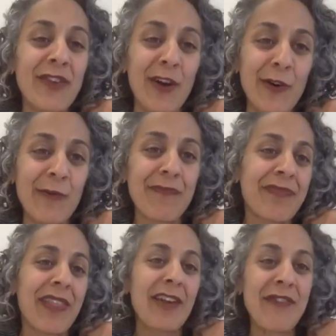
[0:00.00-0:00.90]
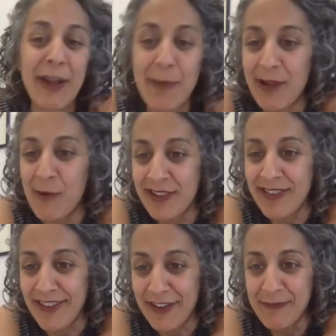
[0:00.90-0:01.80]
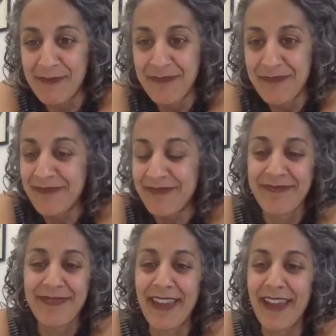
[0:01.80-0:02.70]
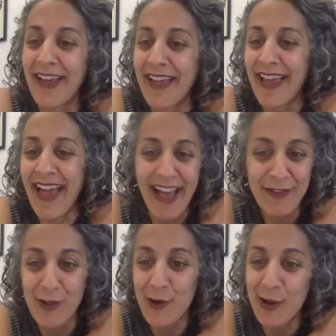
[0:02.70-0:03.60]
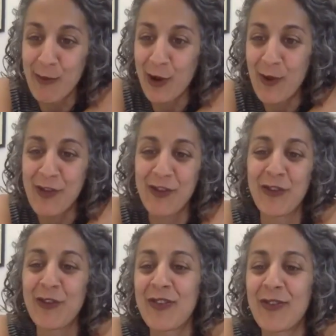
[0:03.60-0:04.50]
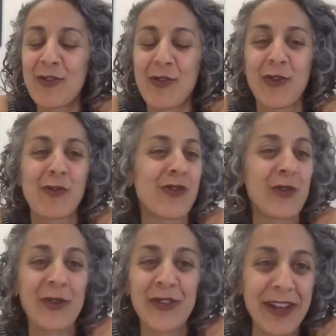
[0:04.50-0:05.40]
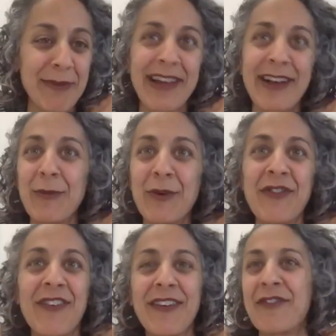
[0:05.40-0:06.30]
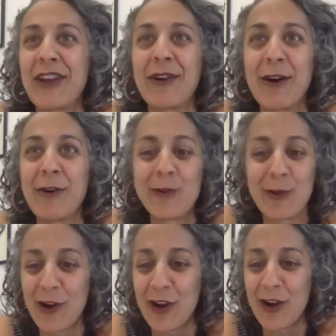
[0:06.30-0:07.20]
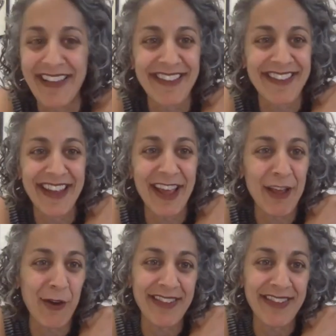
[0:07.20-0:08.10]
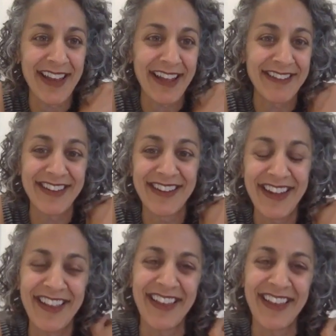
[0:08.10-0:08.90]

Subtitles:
So if anybody wants to ask Laura more questions, shoot us an email and we'll figure out who Laura is and get you guys connected.